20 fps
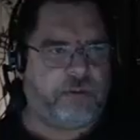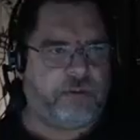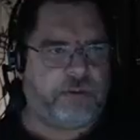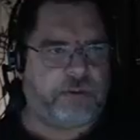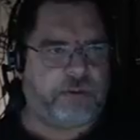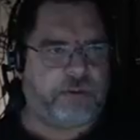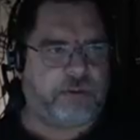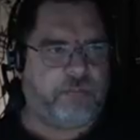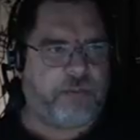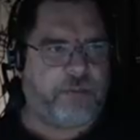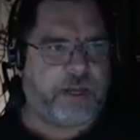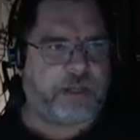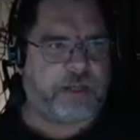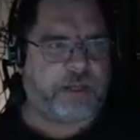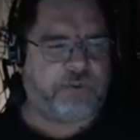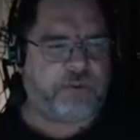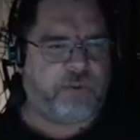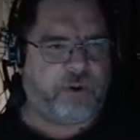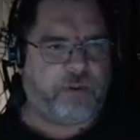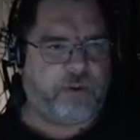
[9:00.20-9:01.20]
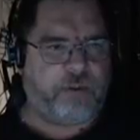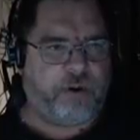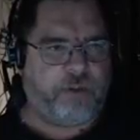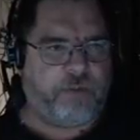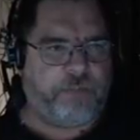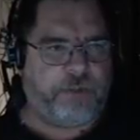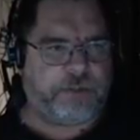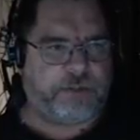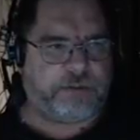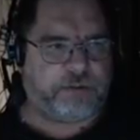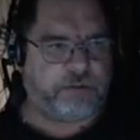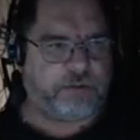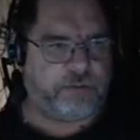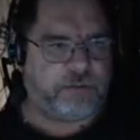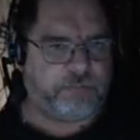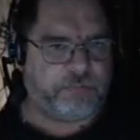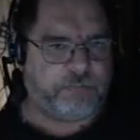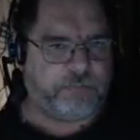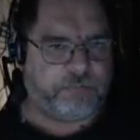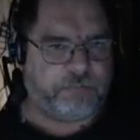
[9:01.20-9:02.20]
let's go back to our, our pistol.
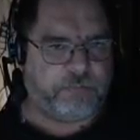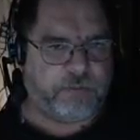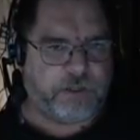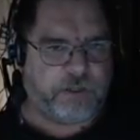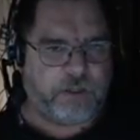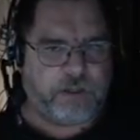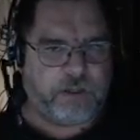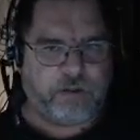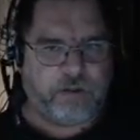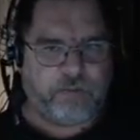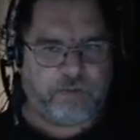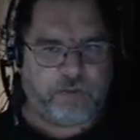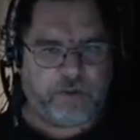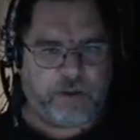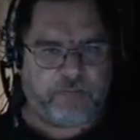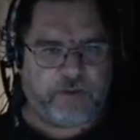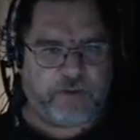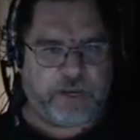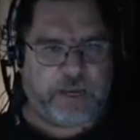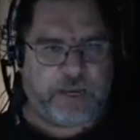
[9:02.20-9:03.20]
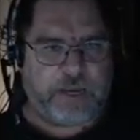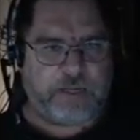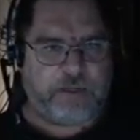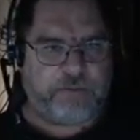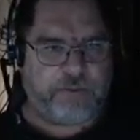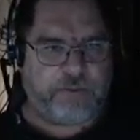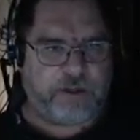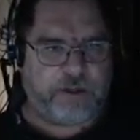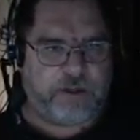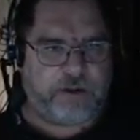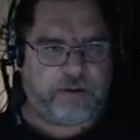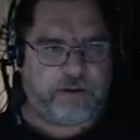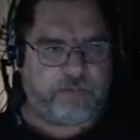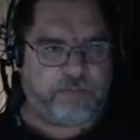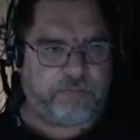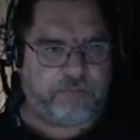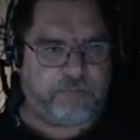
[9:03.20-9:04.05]
We don't have anything here.